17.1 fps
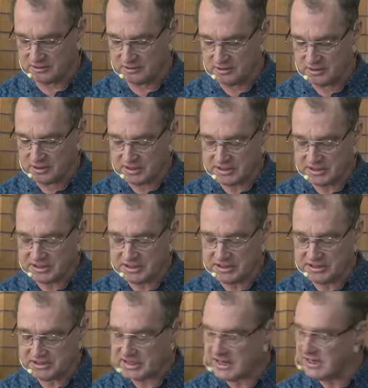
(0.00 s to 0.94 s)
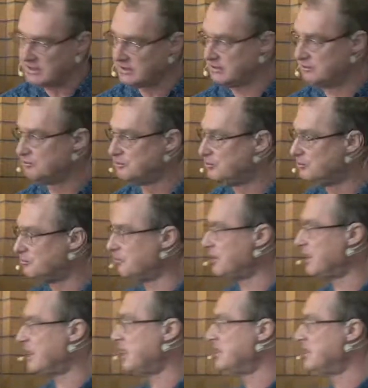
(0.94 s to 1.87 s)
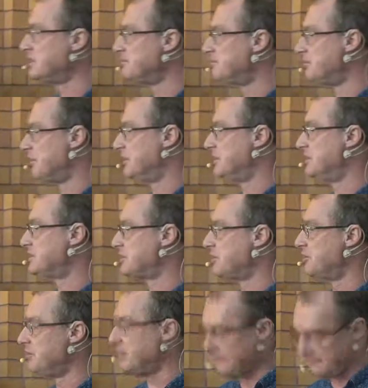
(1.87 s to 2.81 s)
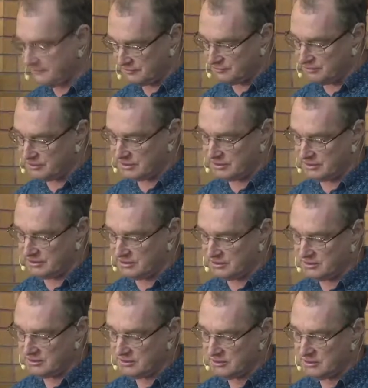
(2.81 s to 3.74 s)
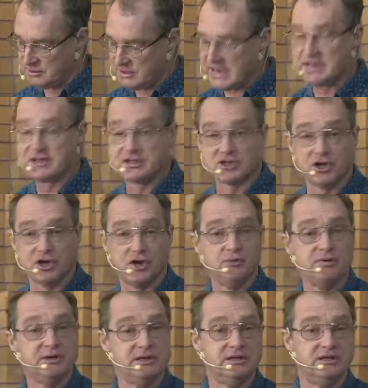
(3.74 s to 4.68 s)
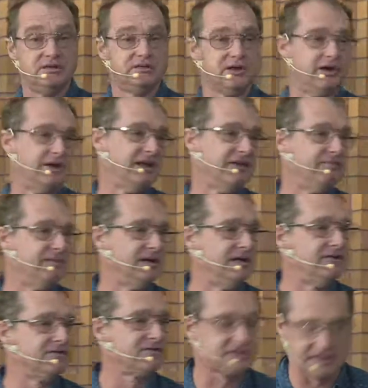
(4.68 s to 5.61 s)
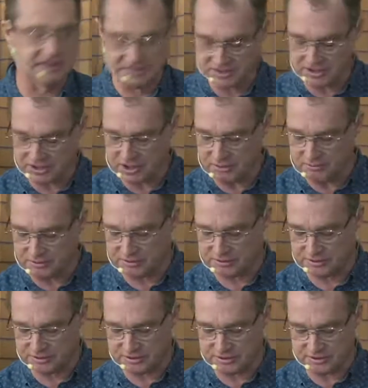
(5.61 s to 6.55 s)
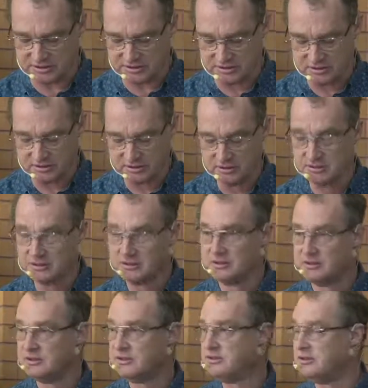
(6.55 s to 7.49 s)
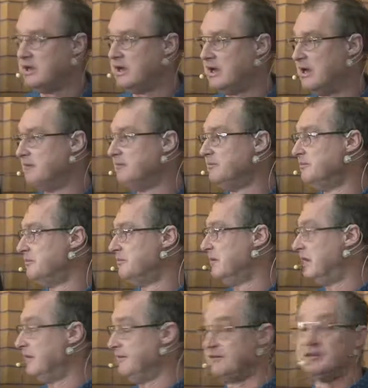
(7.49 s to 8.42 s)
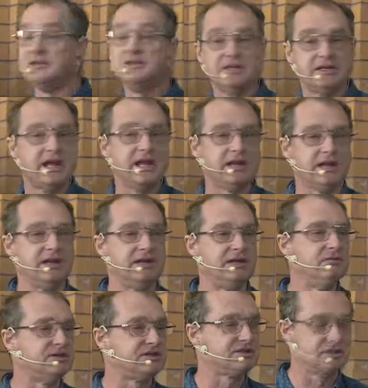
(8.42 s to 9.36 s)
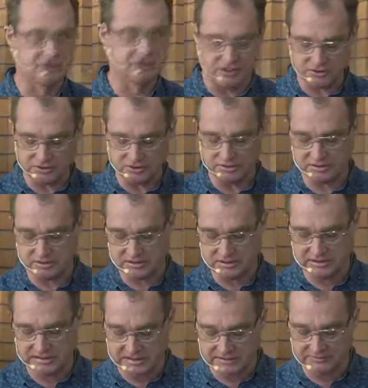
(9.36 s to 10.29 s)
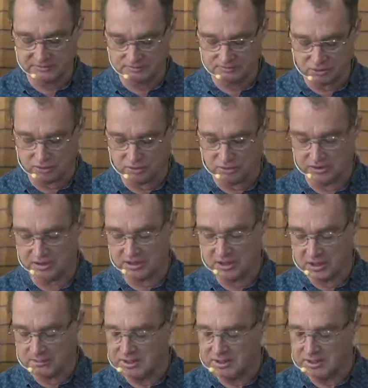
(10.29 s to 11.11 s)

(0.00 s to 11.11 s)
You see, Satan wouldn't want to undermine his own effort, would he? And so we don't have many of Satan's co-workers evident in Adelaide, in Western culture, even broadly.